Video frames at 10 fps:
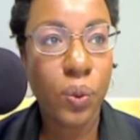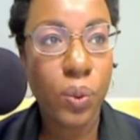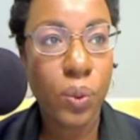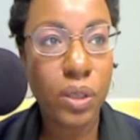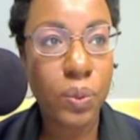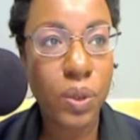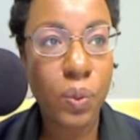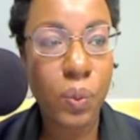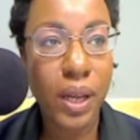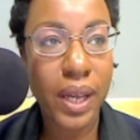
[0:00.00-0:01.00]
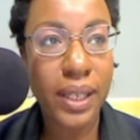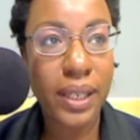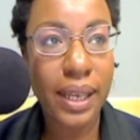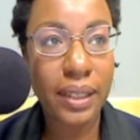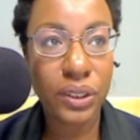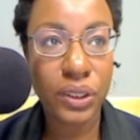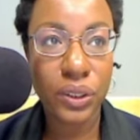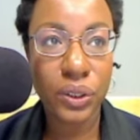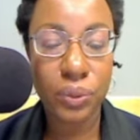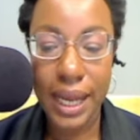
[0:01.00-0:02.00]
World War One and
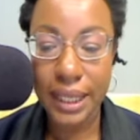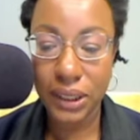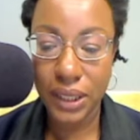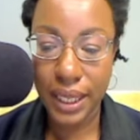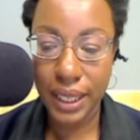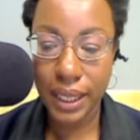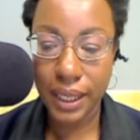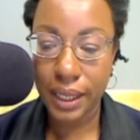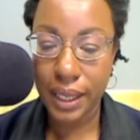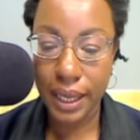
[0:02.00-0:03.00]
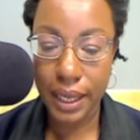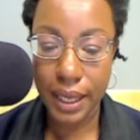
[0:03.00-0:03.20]
Two rationing,